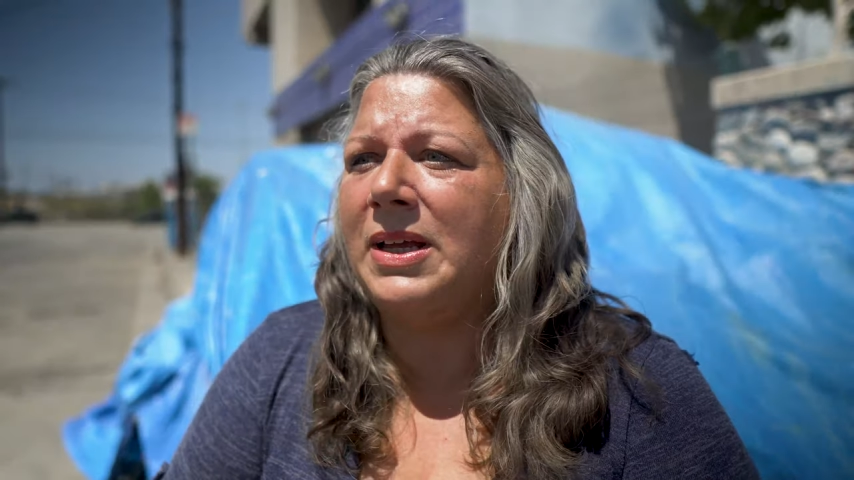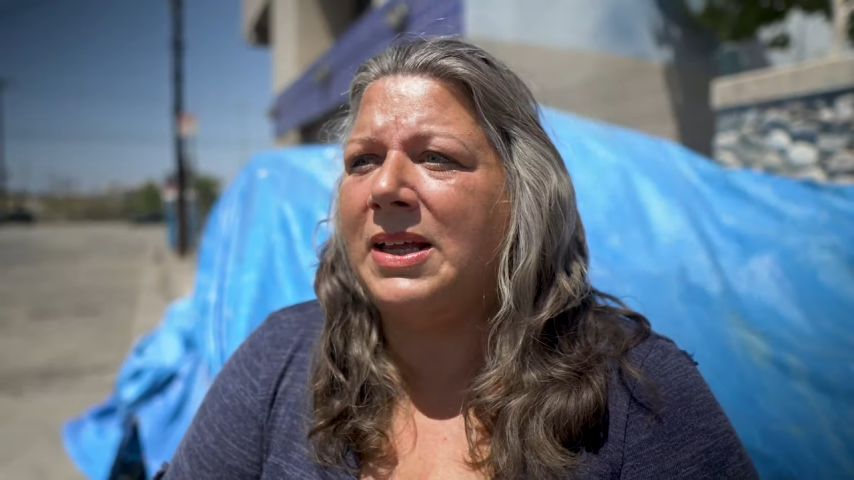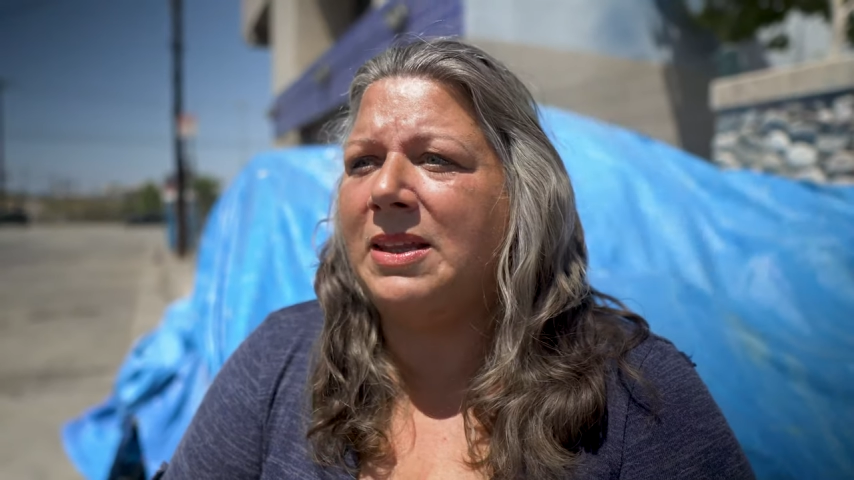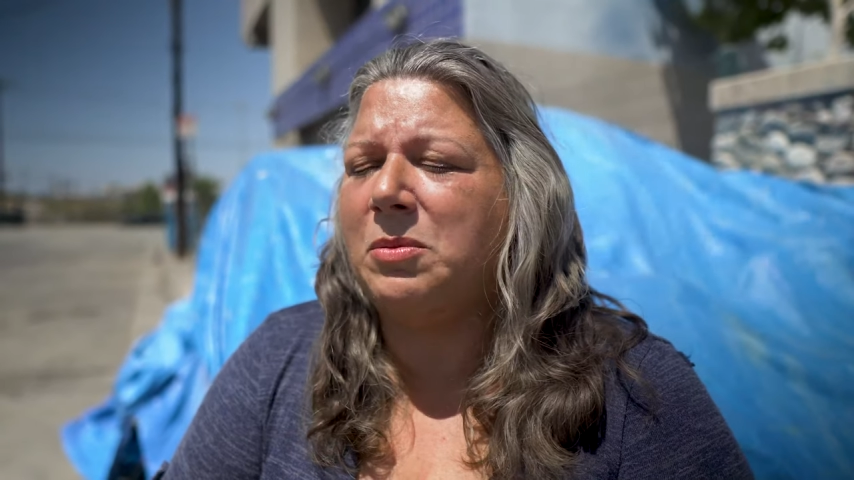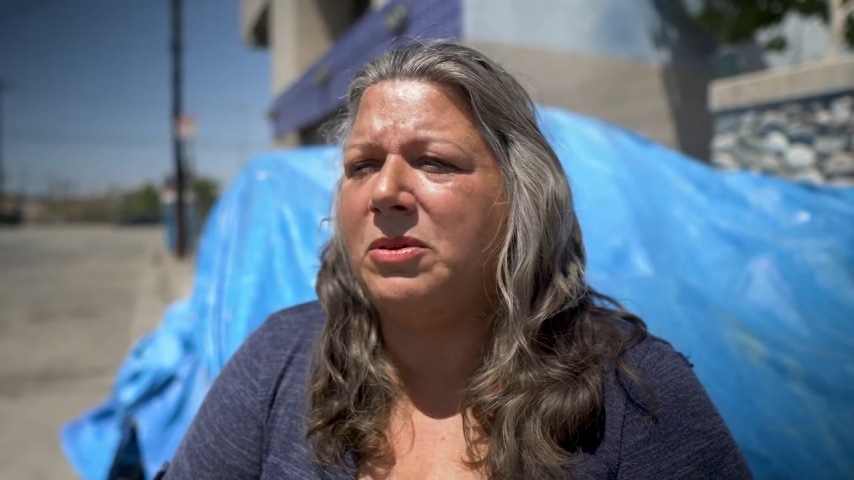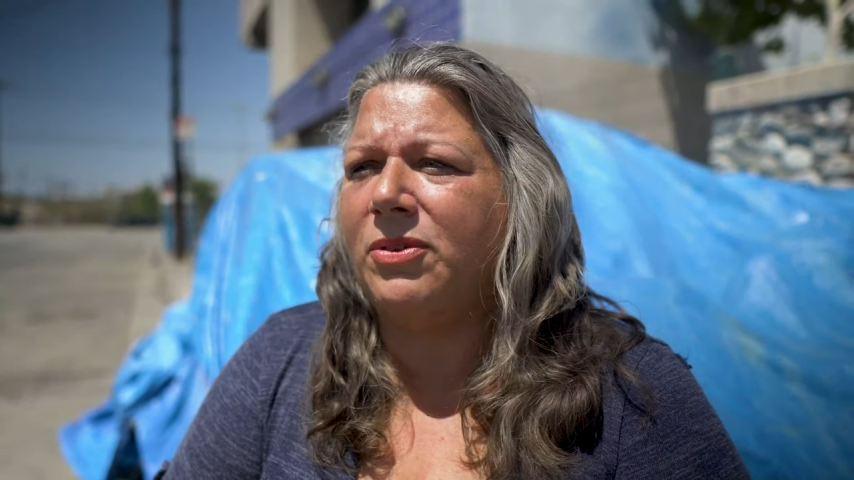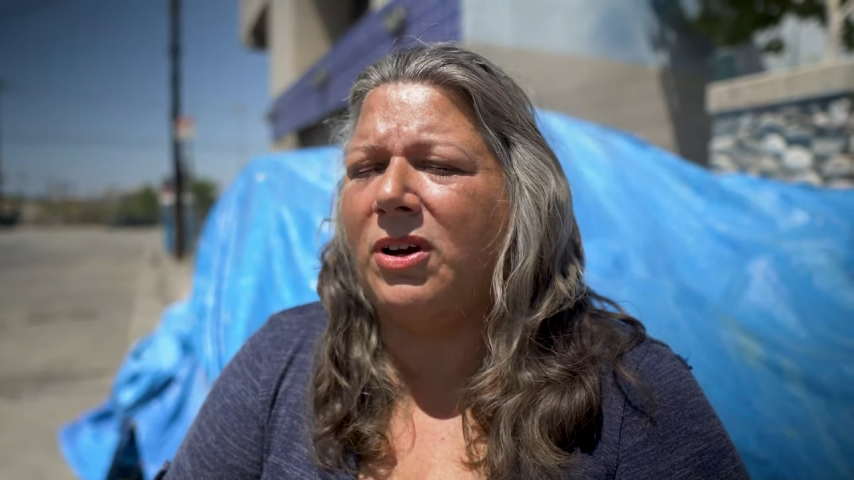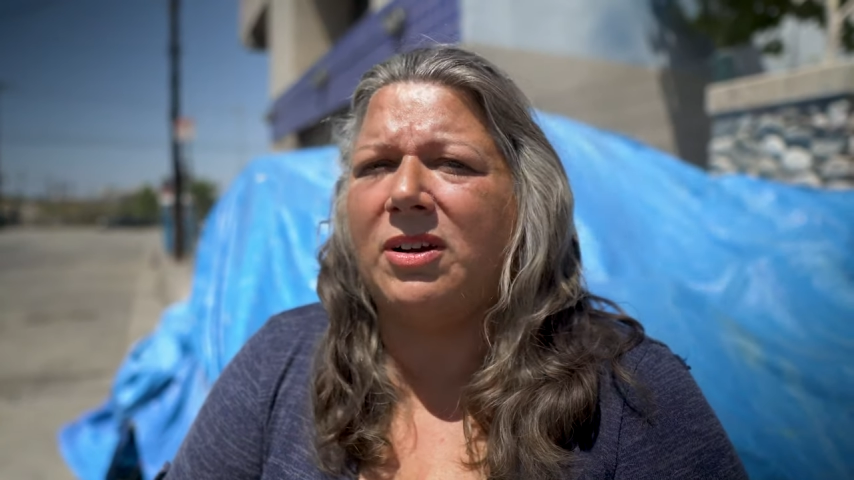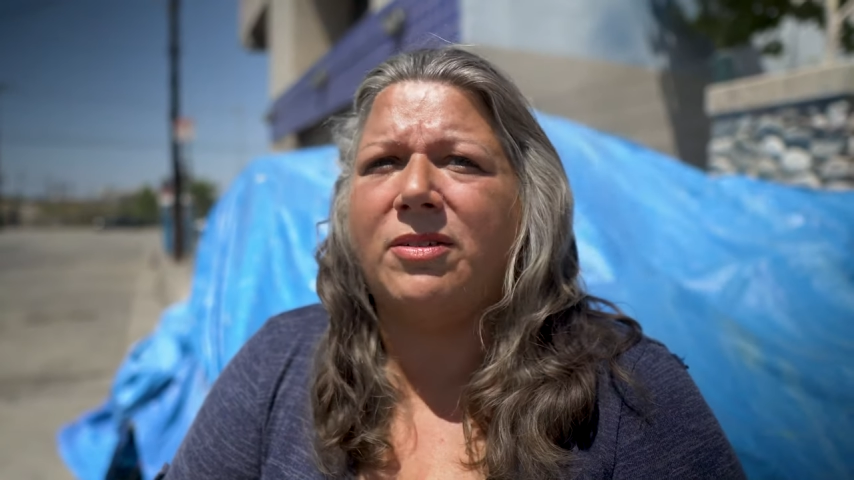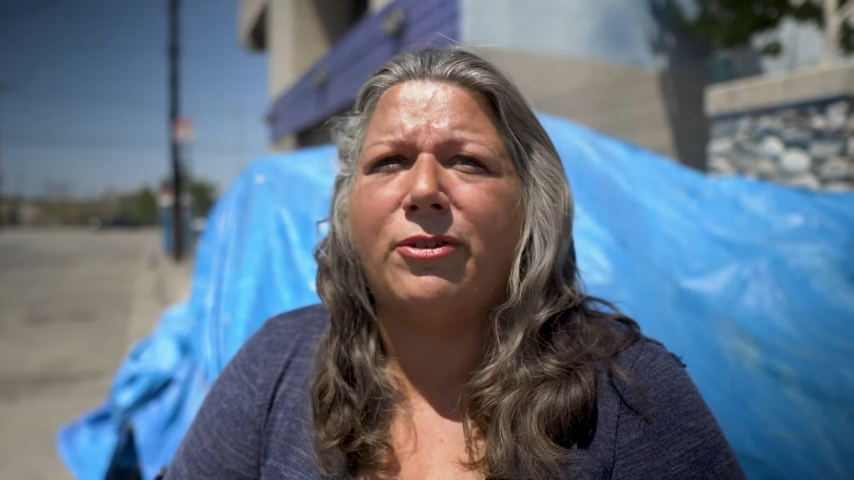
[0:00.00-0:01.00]
and they've been
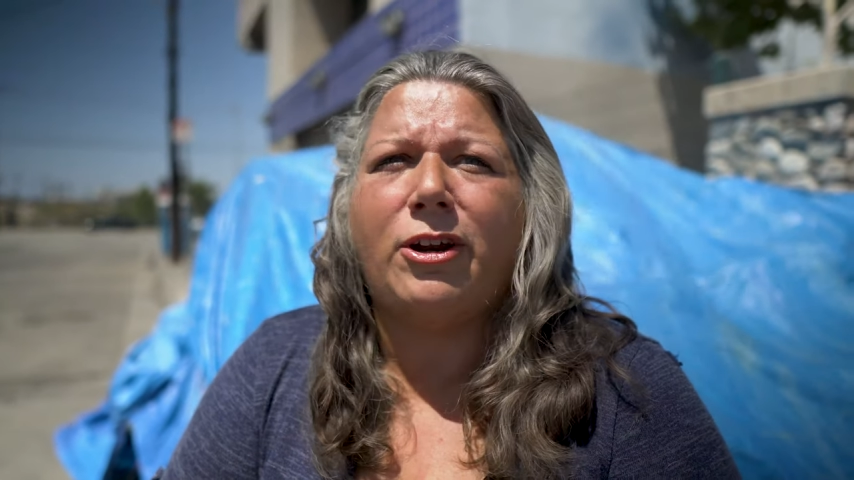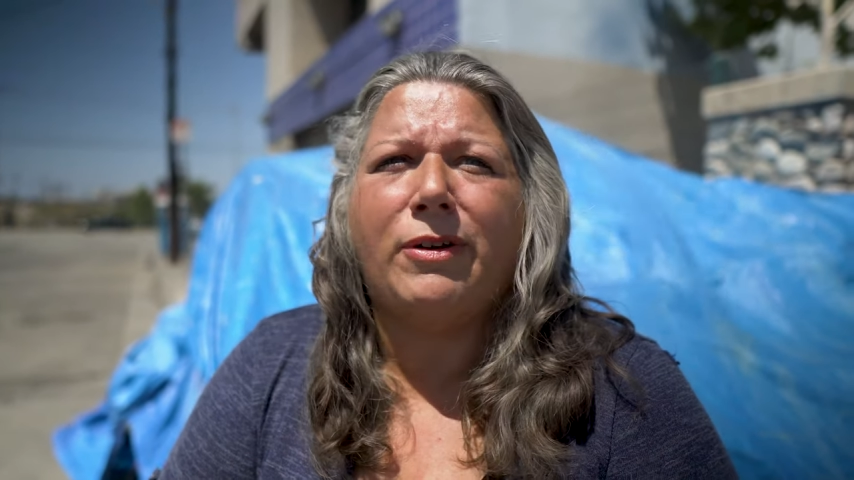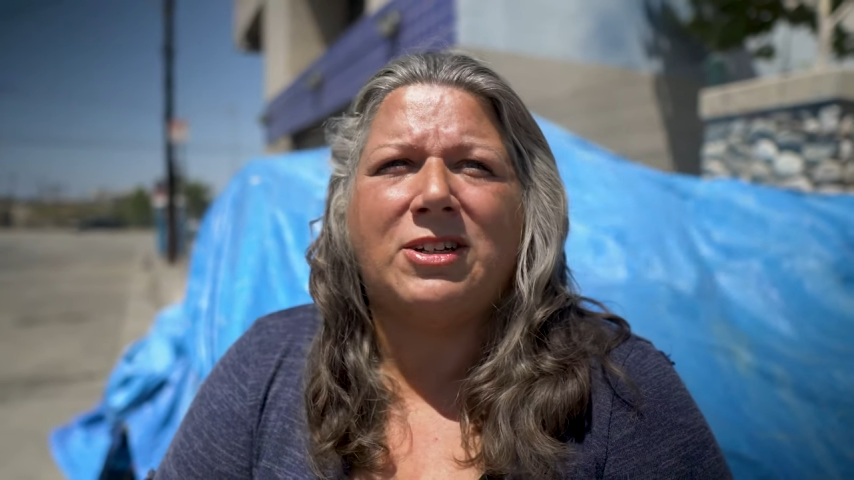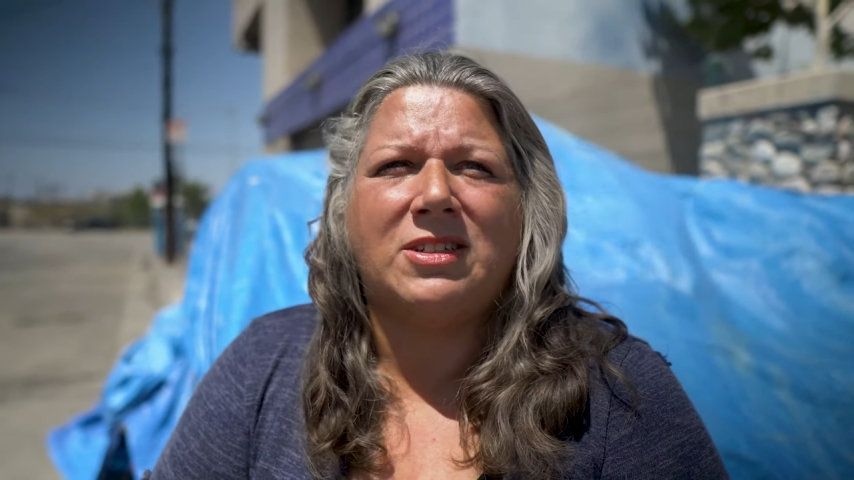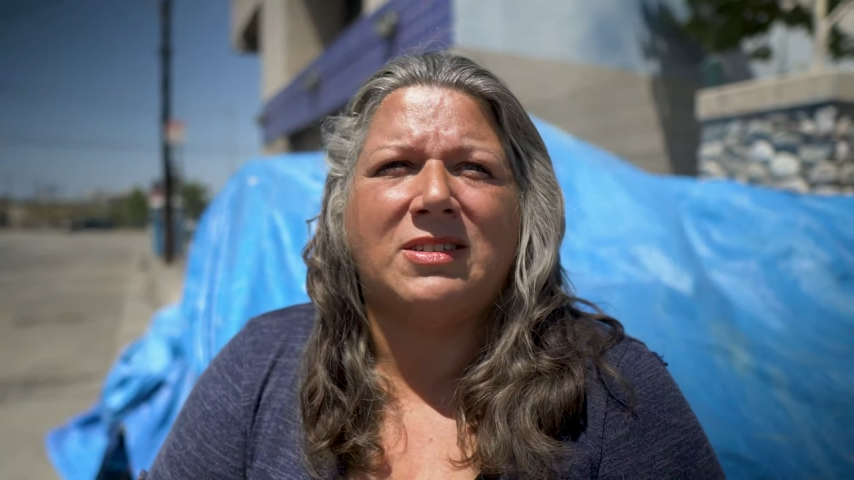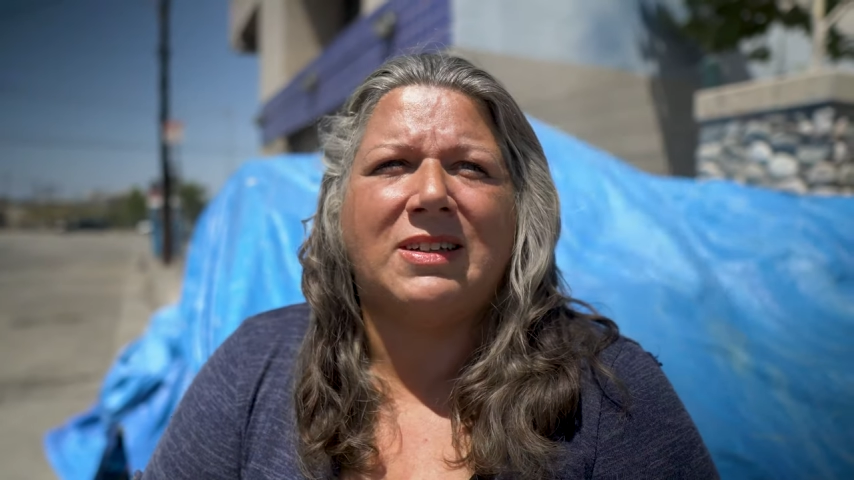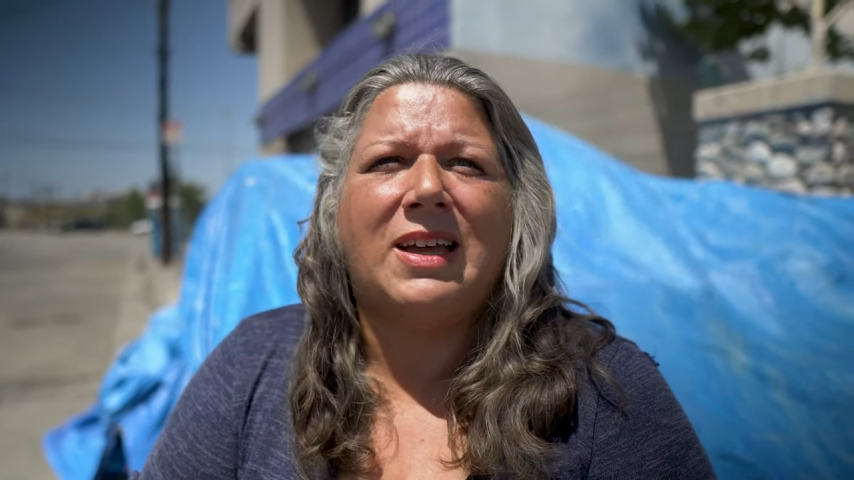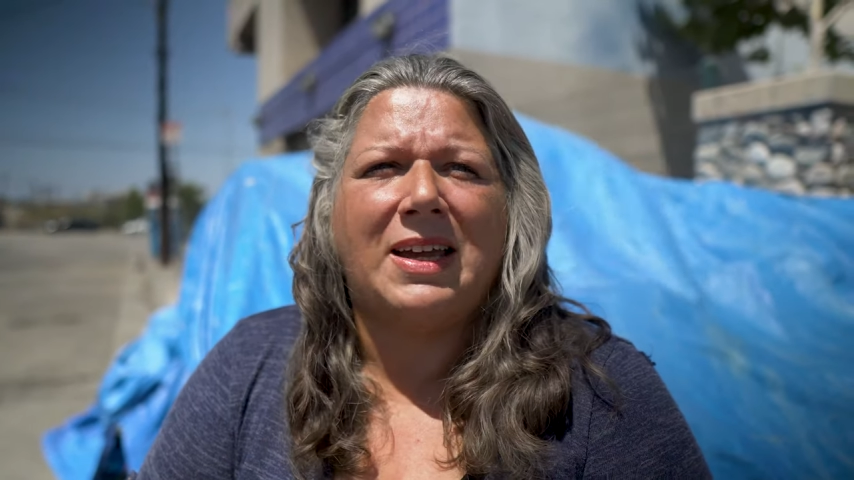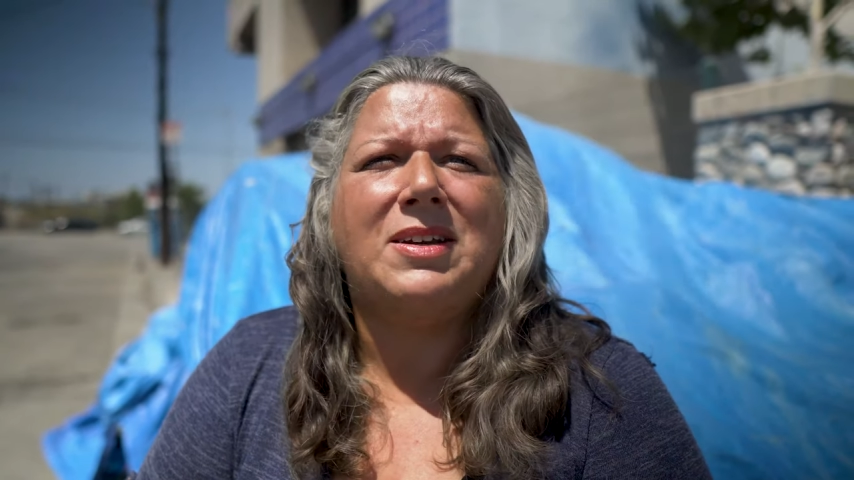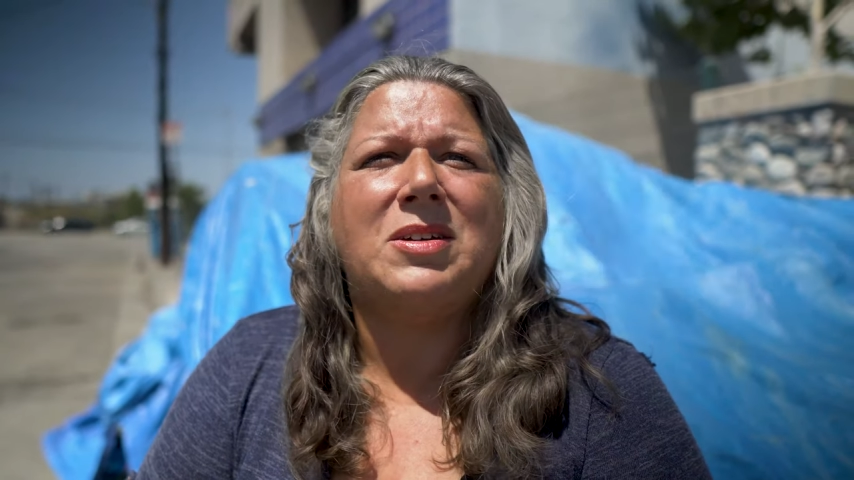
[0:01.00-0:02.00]
very, very gracious and kind.